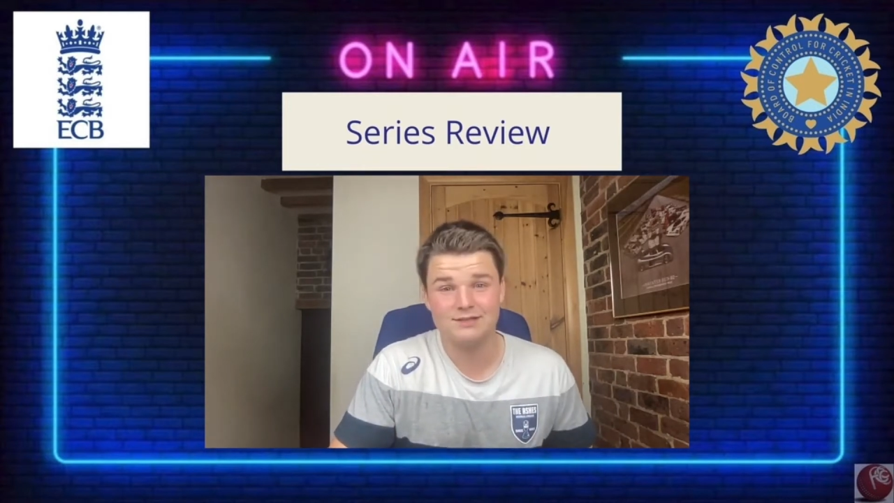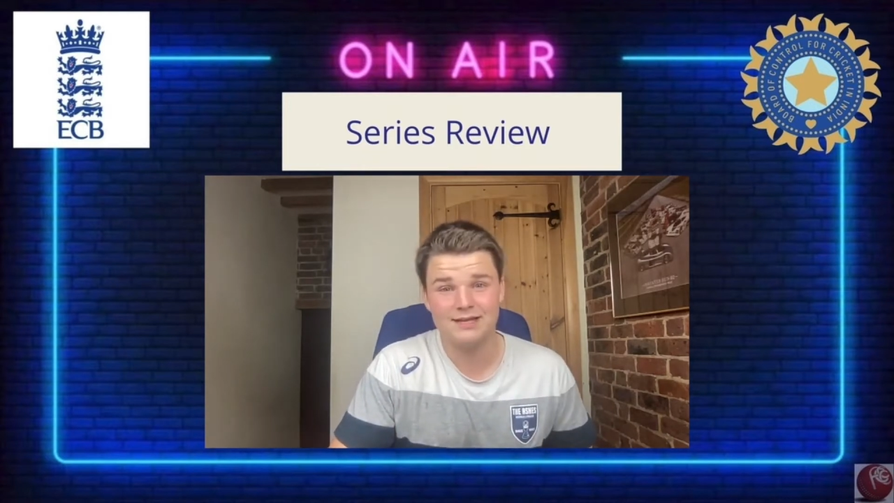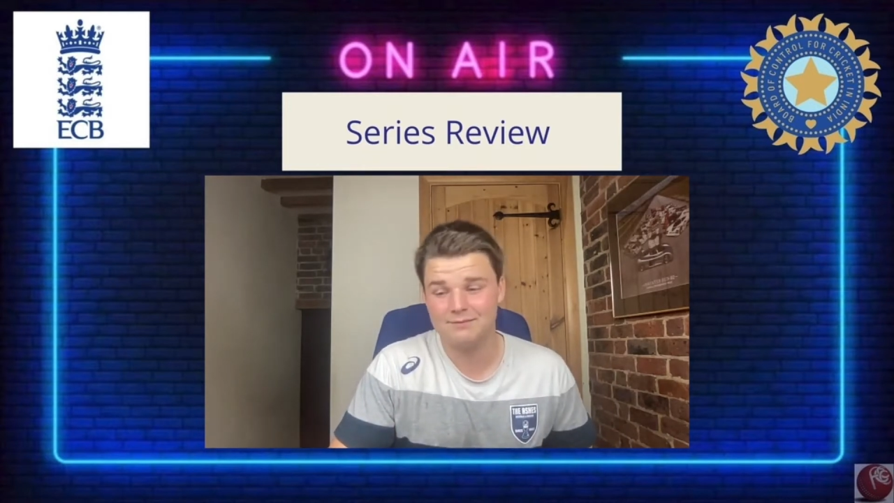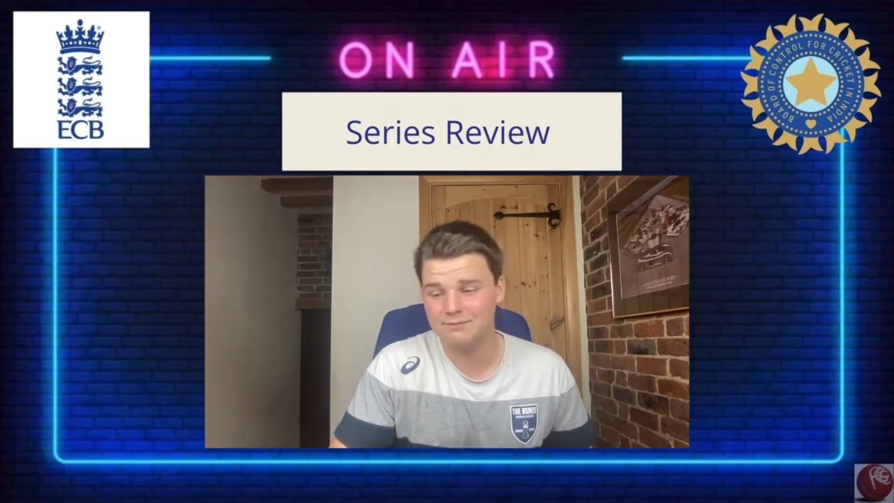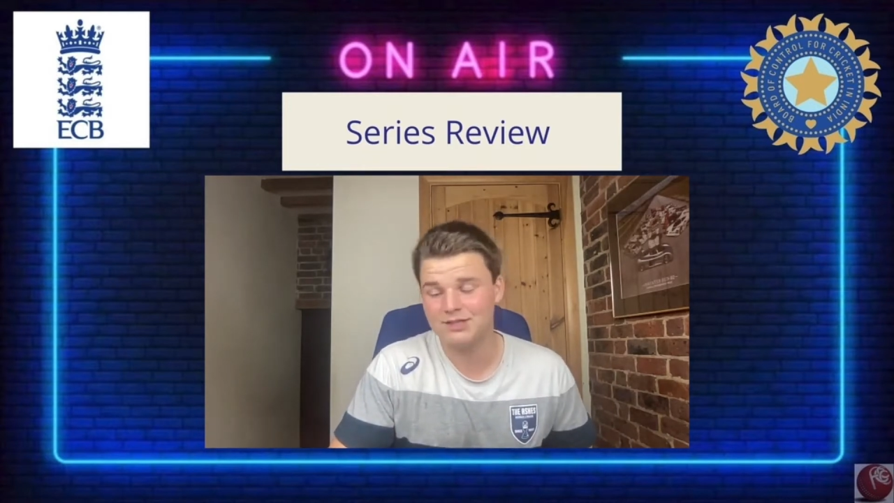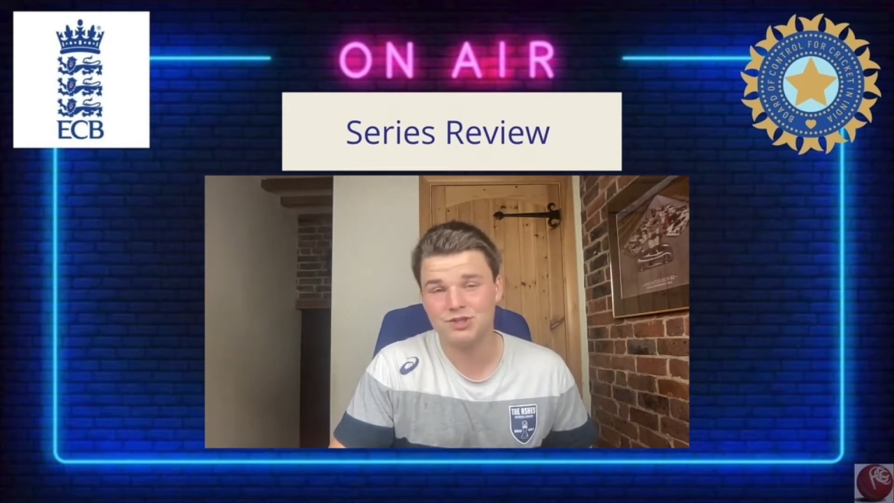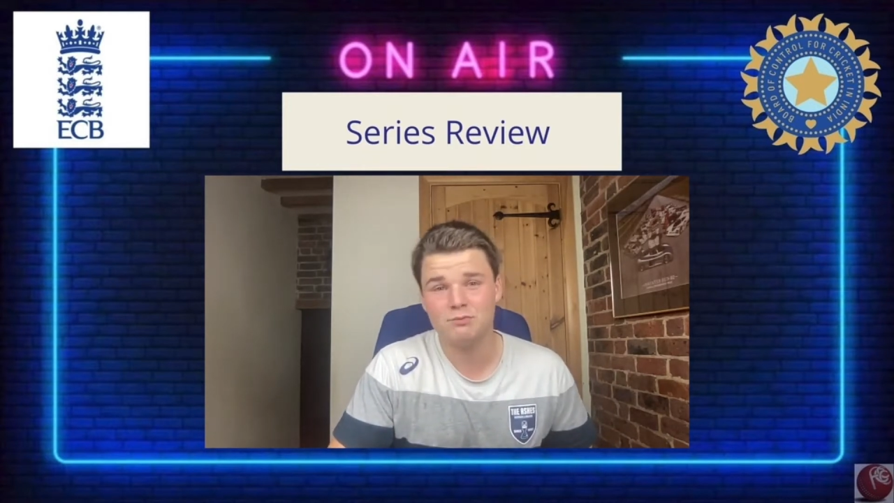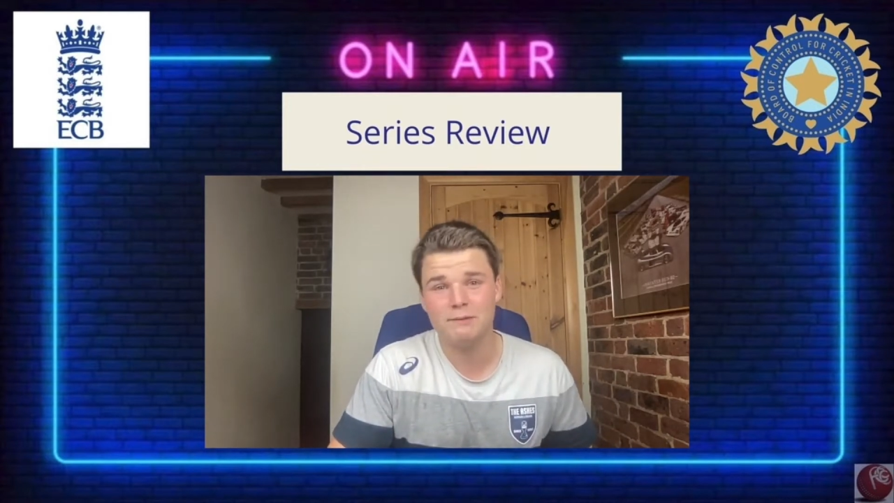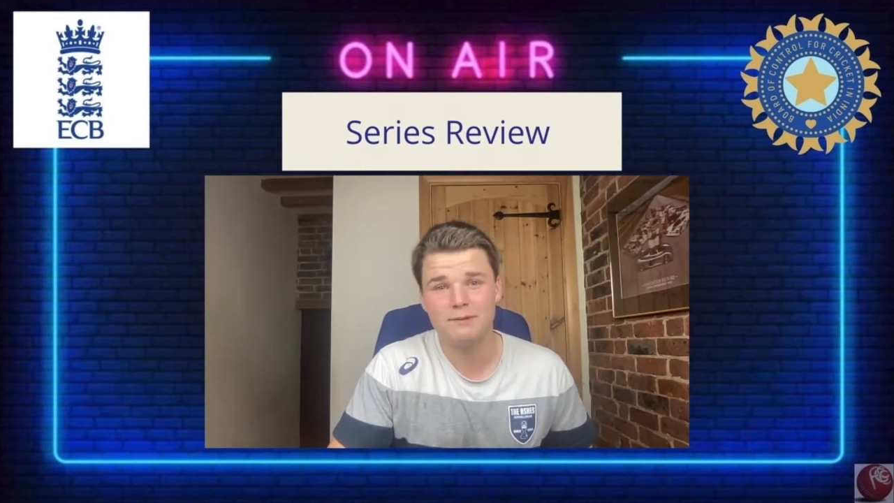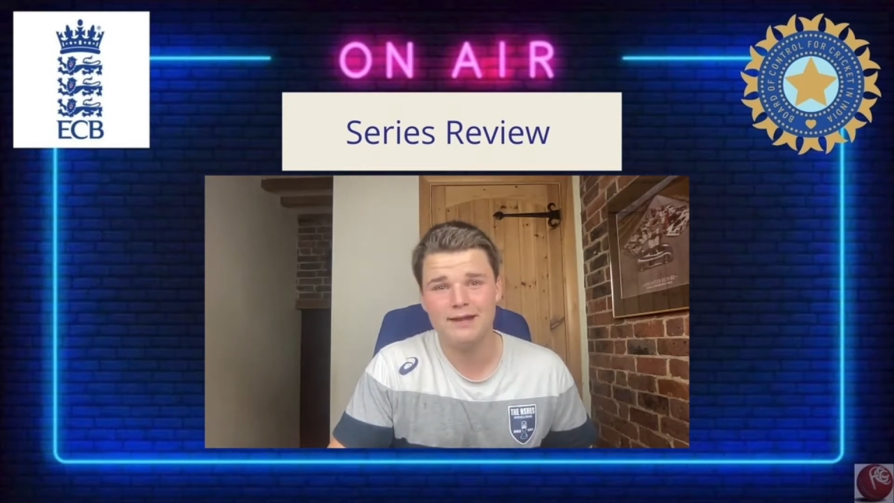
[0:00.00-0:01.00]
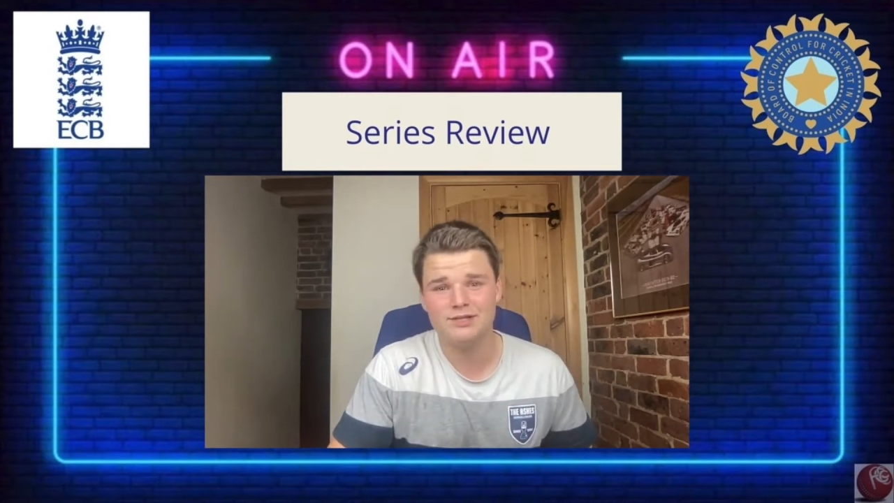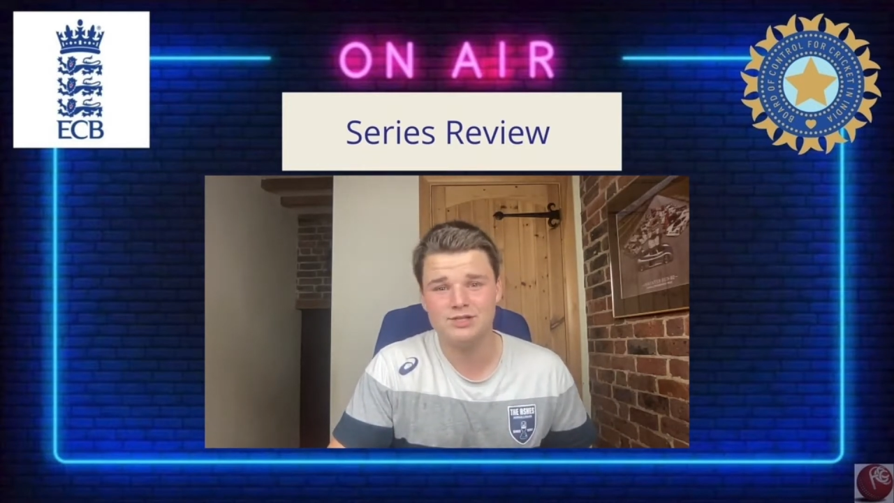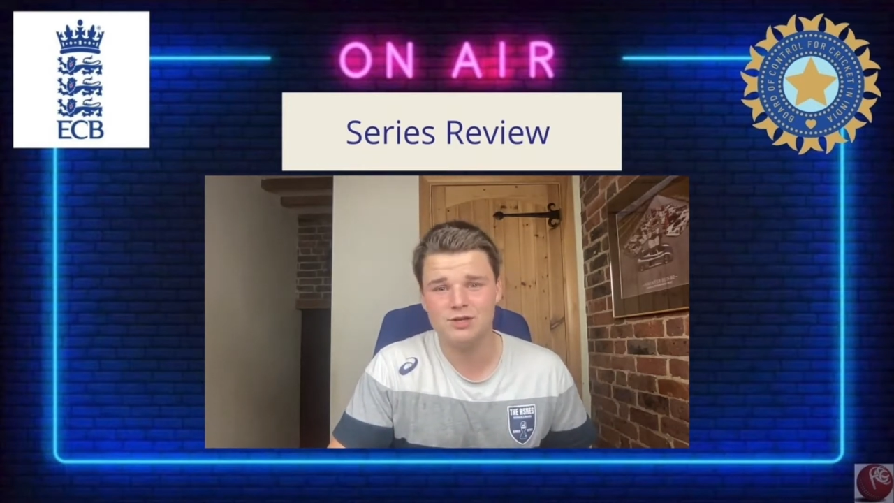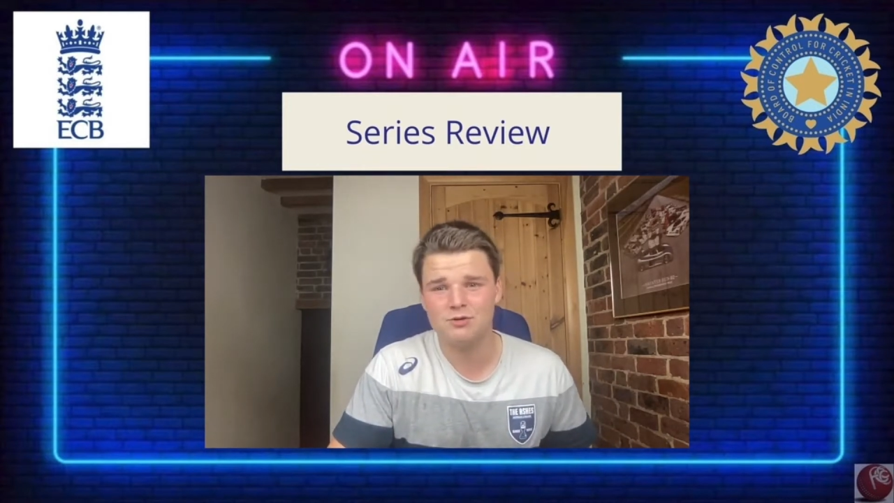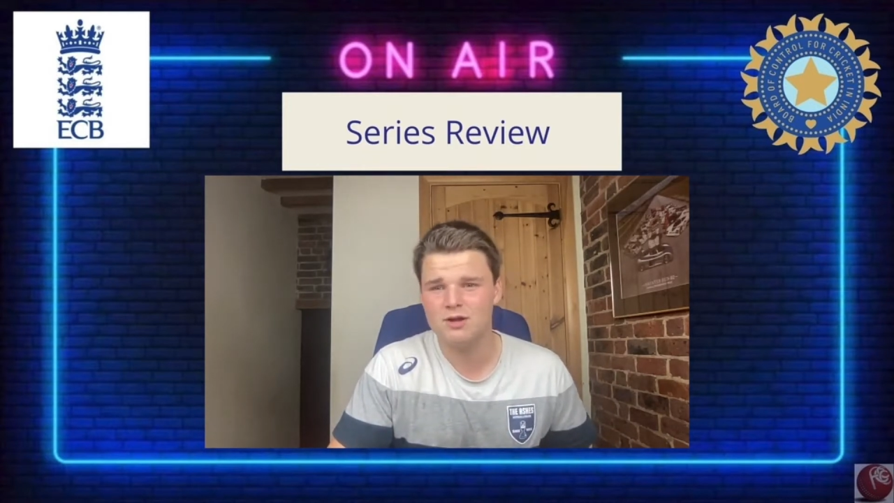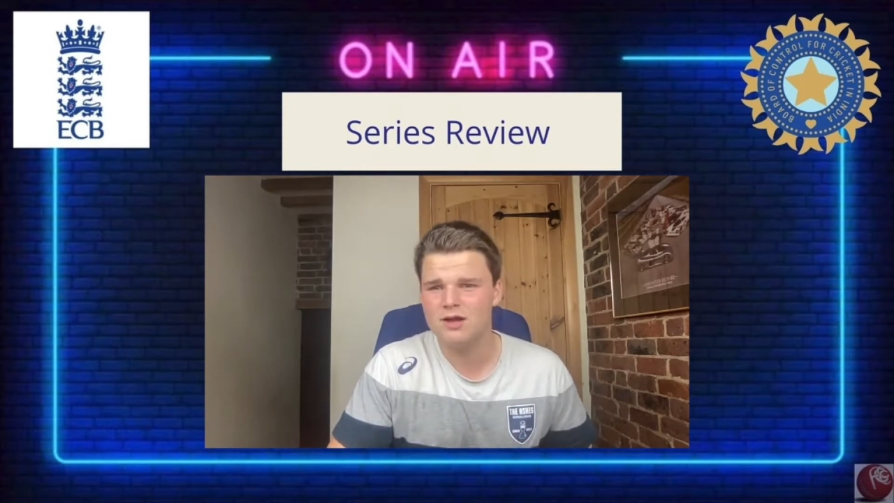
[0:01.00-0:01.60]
that match couldn't be played. So